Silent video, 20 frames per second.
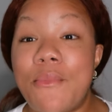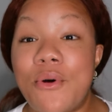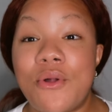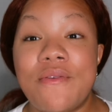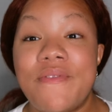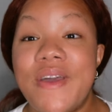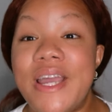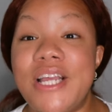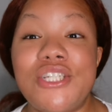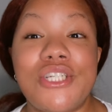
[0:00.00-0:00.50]

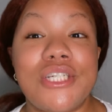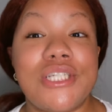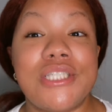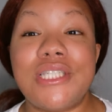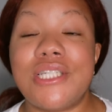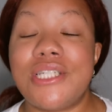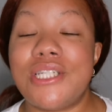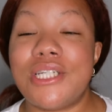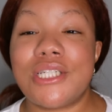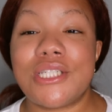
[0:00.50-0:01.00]
motivation
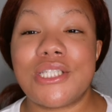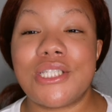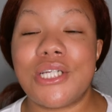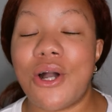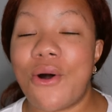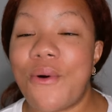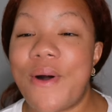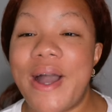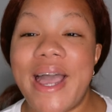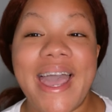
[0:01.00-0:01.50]
to just
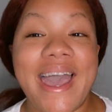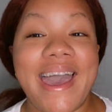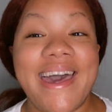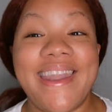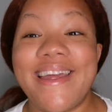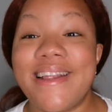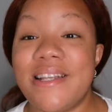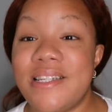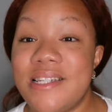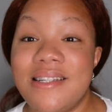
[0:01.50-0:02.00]
go
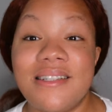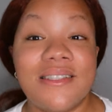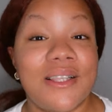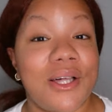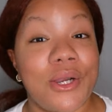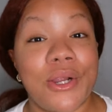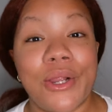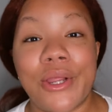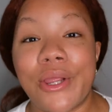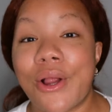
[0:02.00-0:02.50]
ahead and
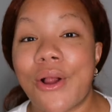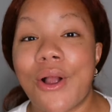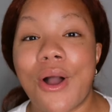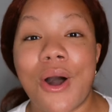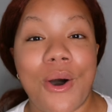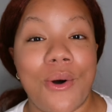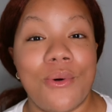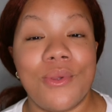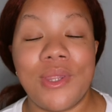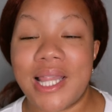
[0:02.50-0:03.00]
declutter your
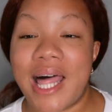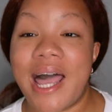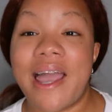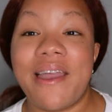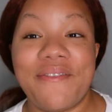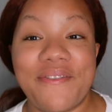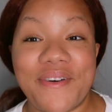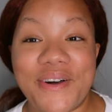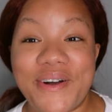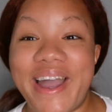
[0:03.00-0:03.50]
own
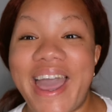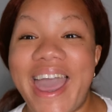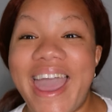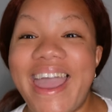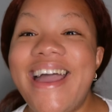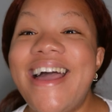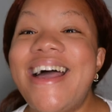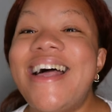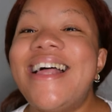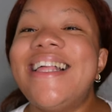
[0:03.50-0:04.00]
life, okay?